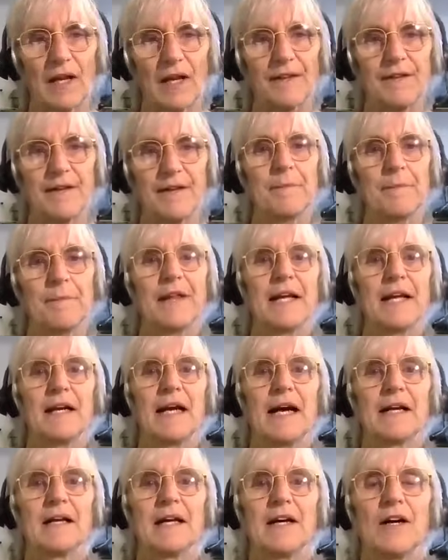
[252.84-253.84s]
something
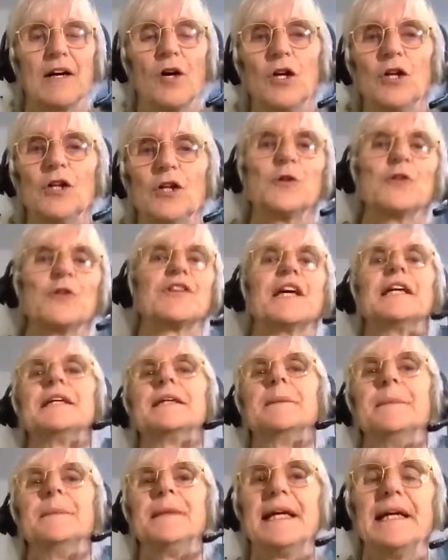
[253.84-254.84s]
like that, or losing
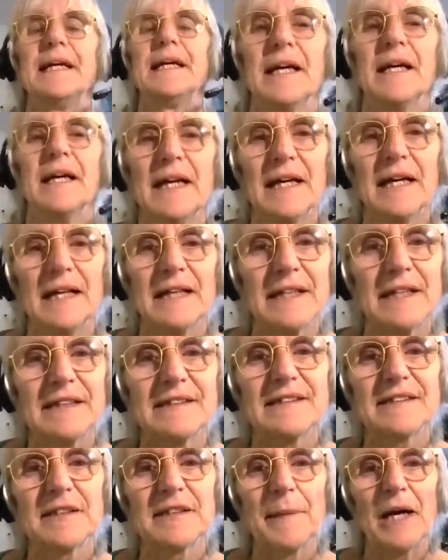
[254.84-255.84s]
the me.
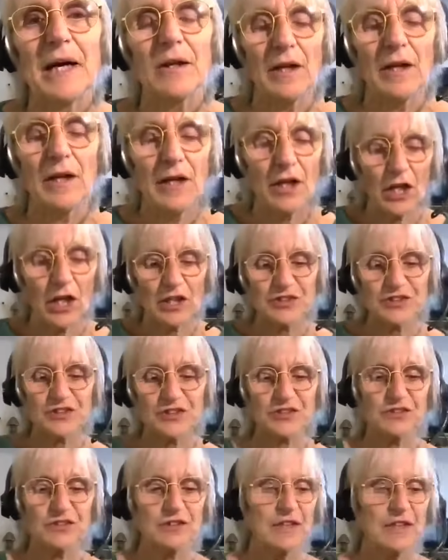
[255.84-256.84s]
This is about
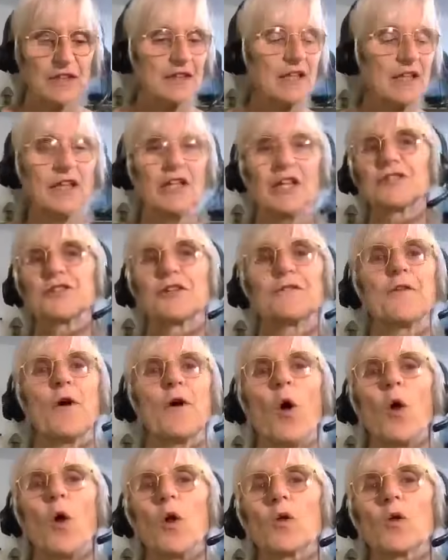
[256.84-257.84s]
loss, the loss of
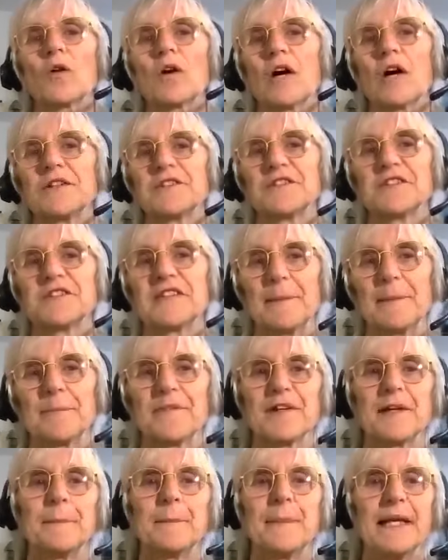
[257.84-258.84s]
all
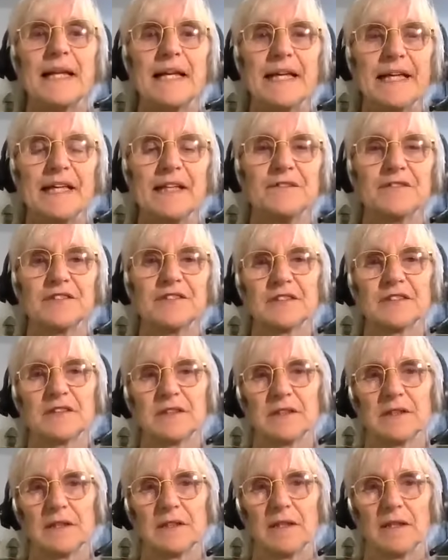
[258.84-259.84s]
concepts and beliefs
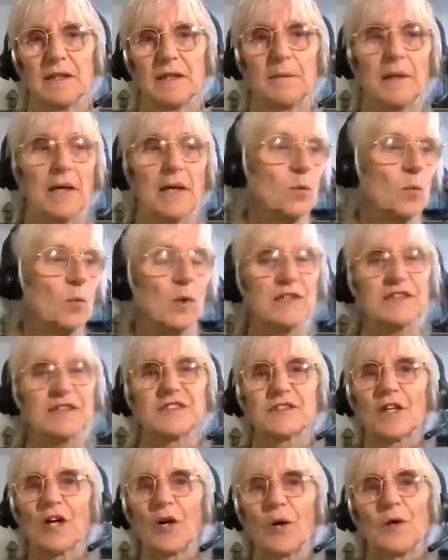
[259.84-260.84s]
about
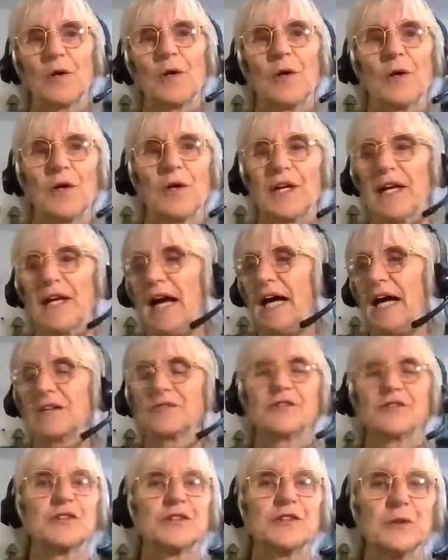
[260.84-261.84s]
what's going on and how
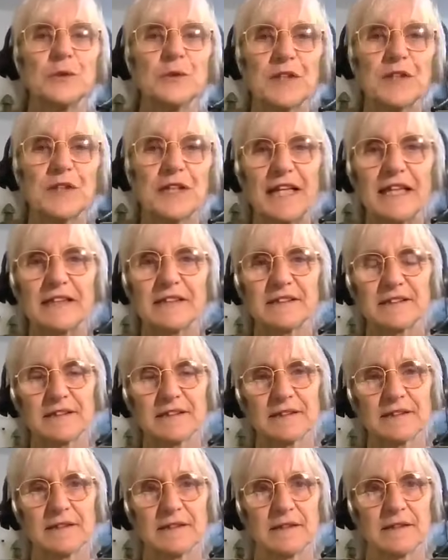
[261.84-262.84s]
to do
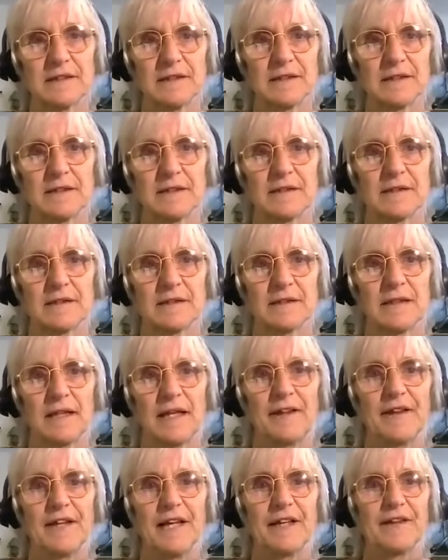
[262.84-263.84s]
things,
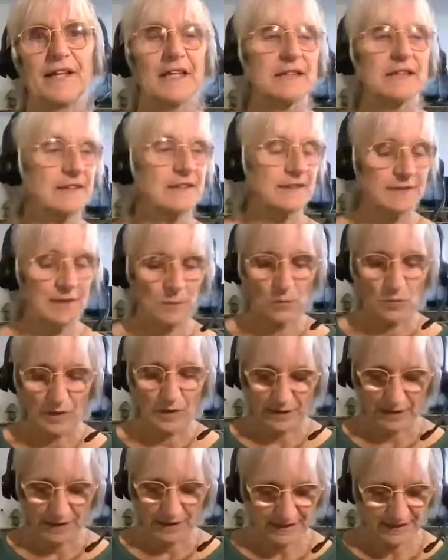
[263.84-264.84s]
and that there's
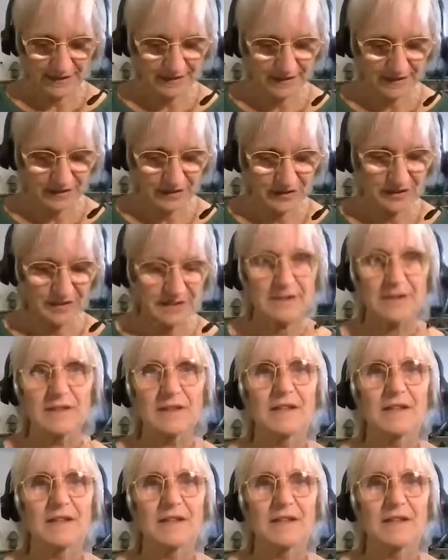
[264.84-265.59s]
someone. It's just,